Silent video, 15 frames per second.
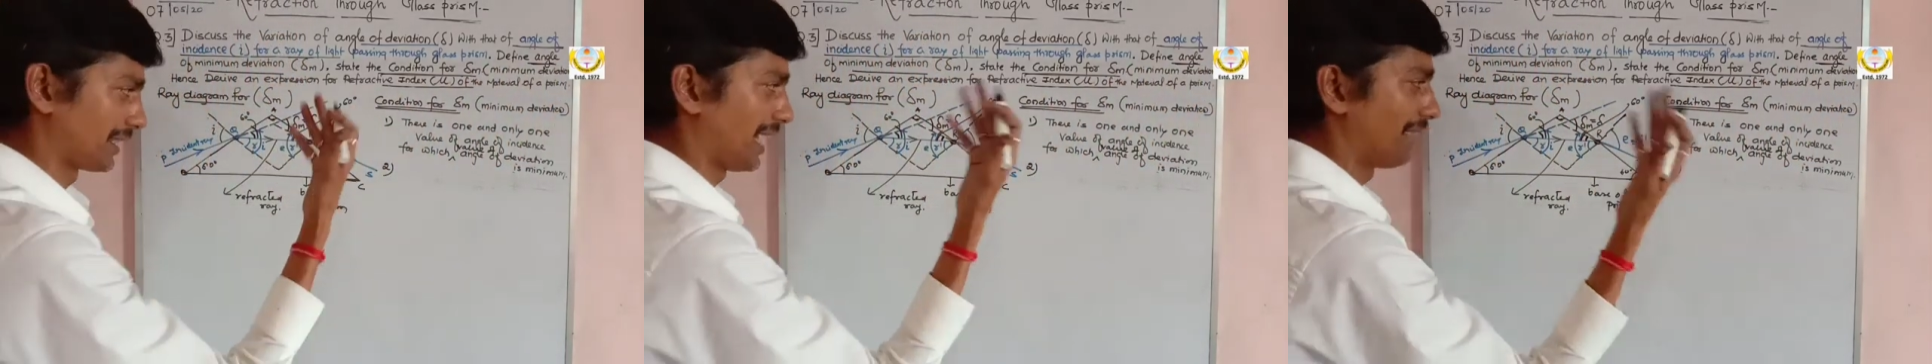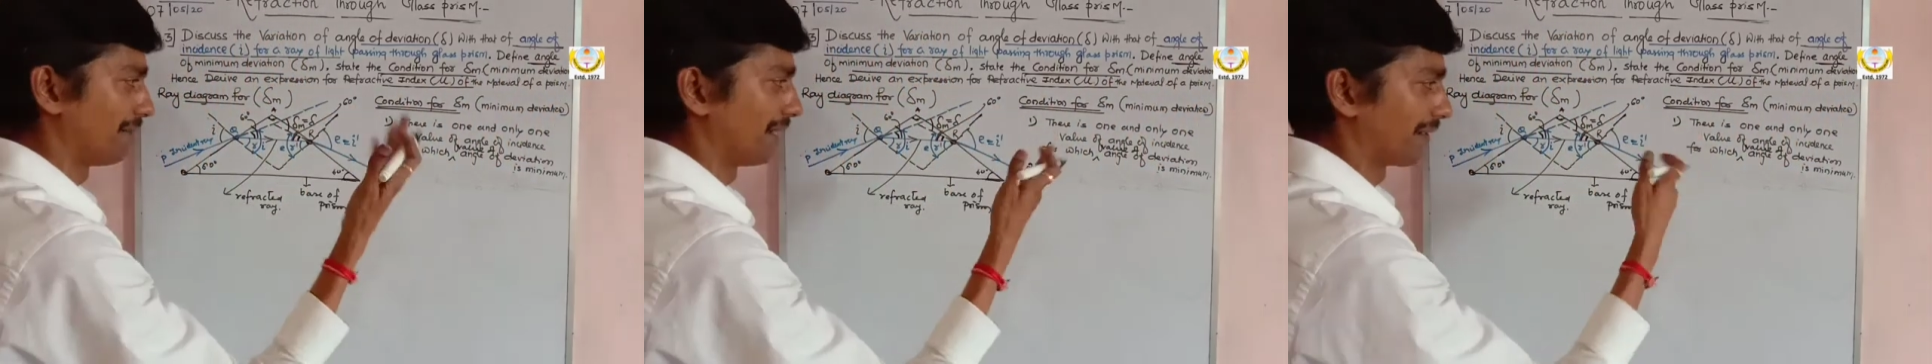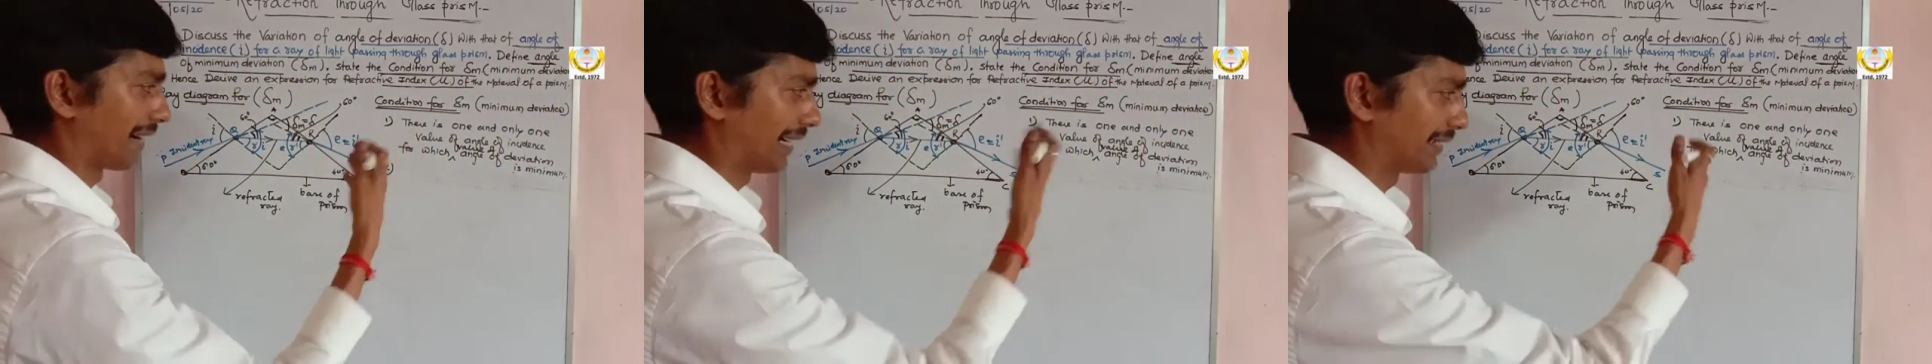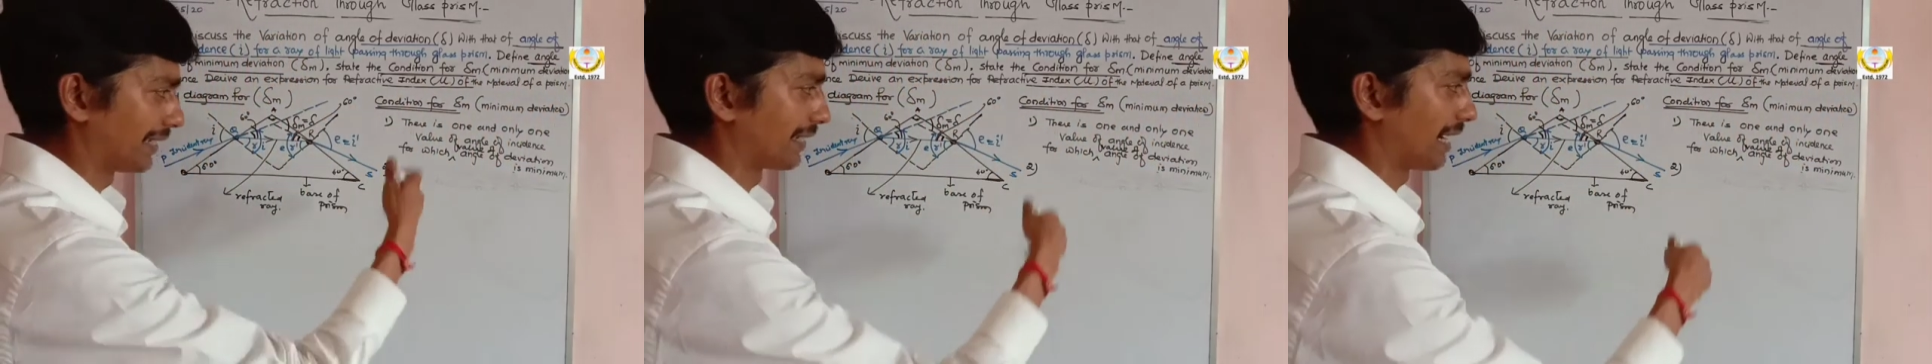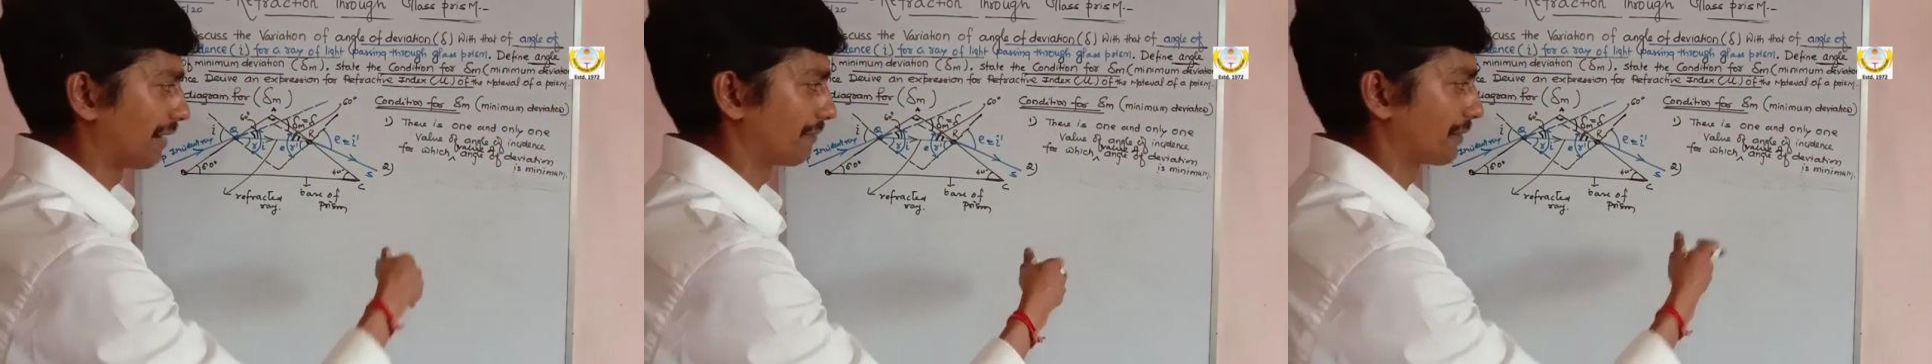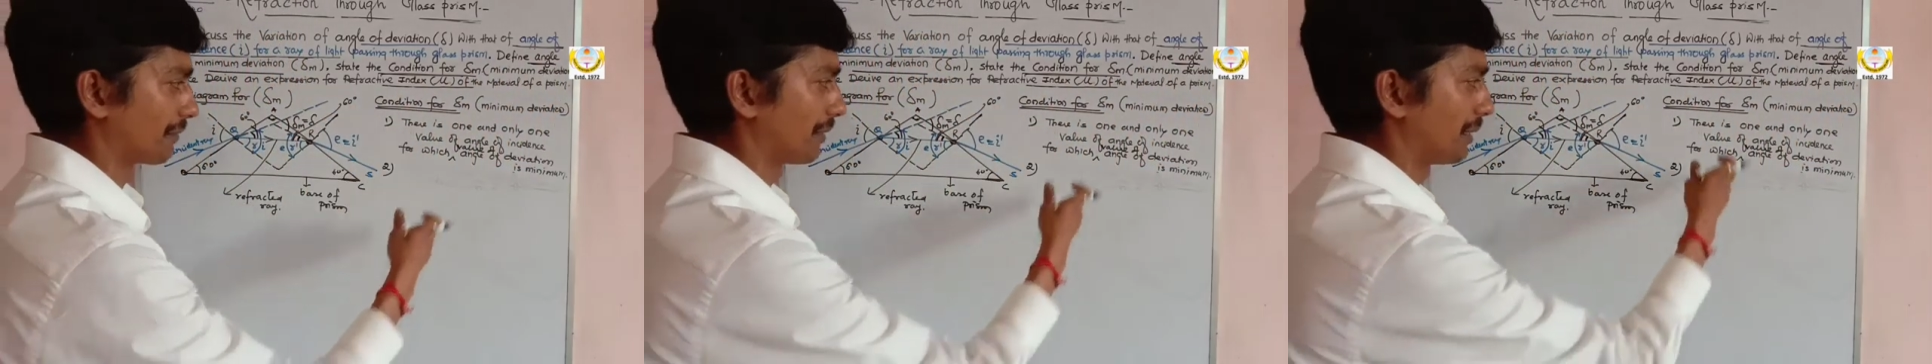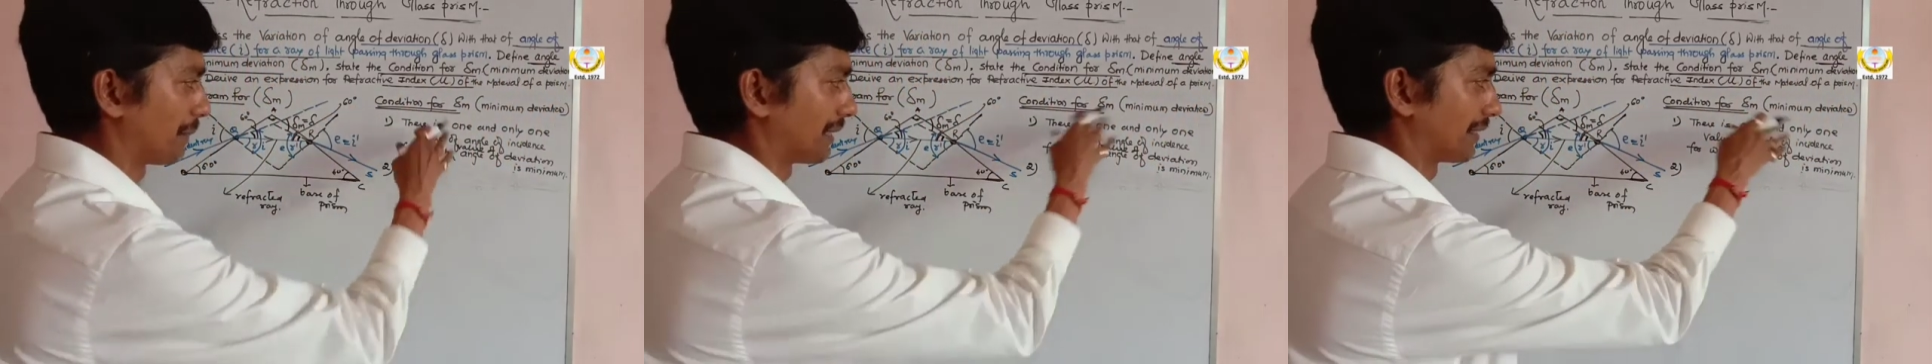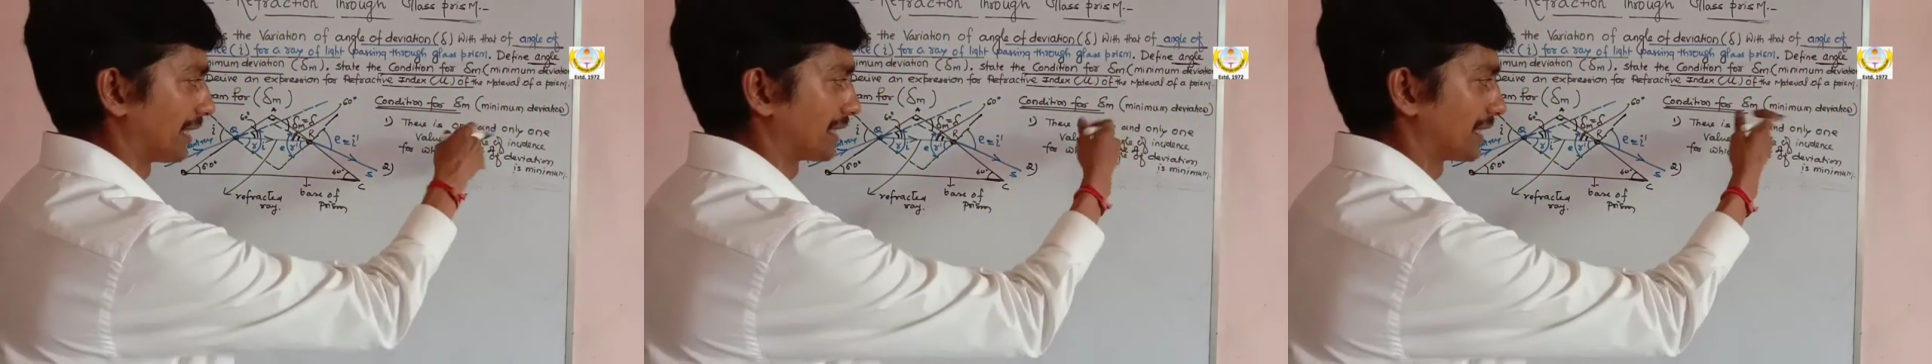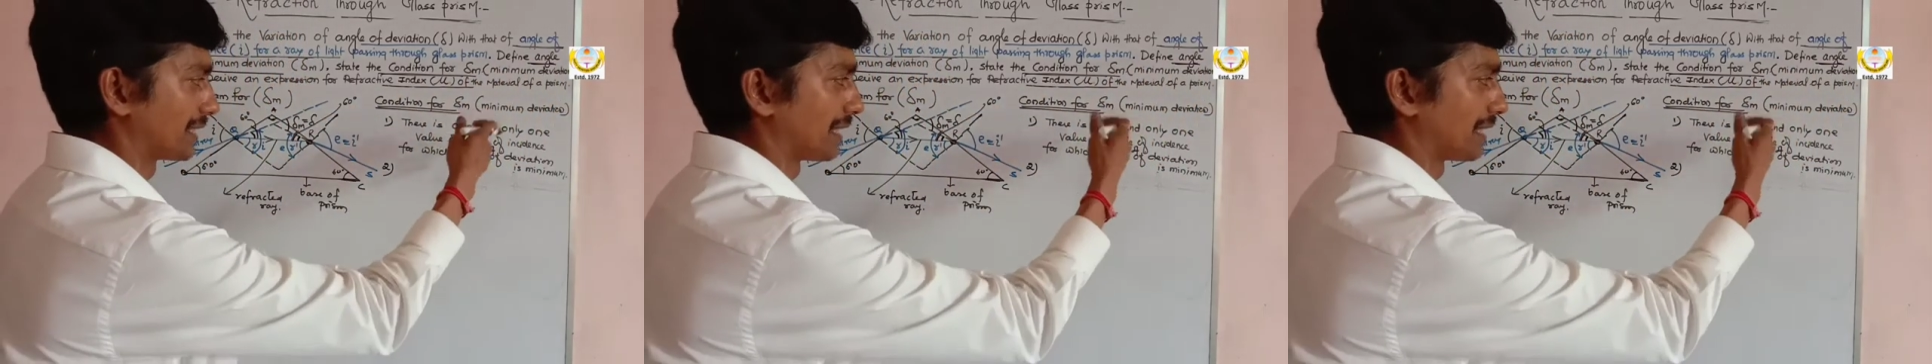I will write it afterward. But this is